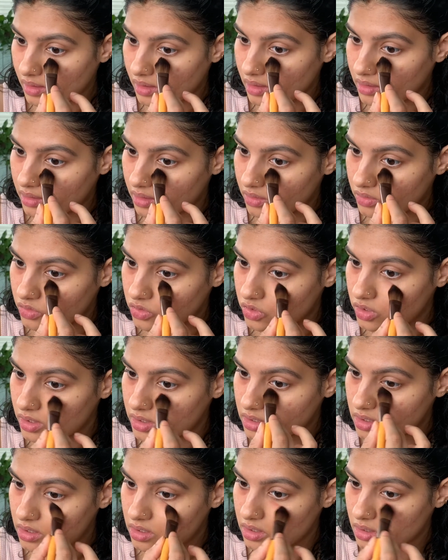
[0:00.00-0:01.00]
and then
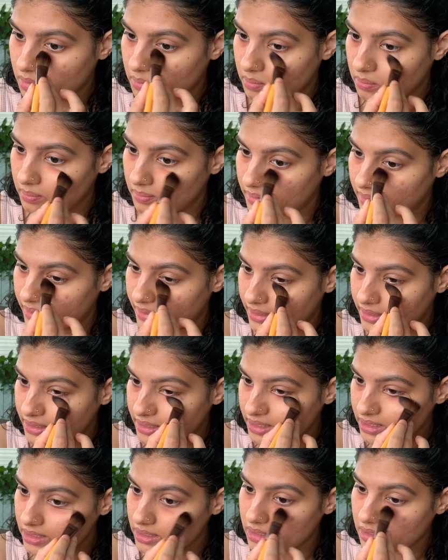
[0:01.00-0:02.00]
just blend
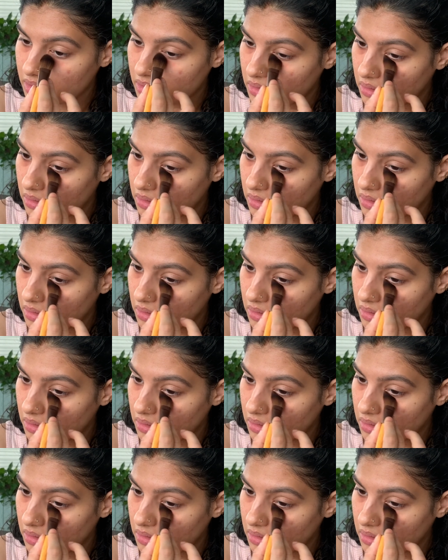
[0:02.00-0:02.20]
it.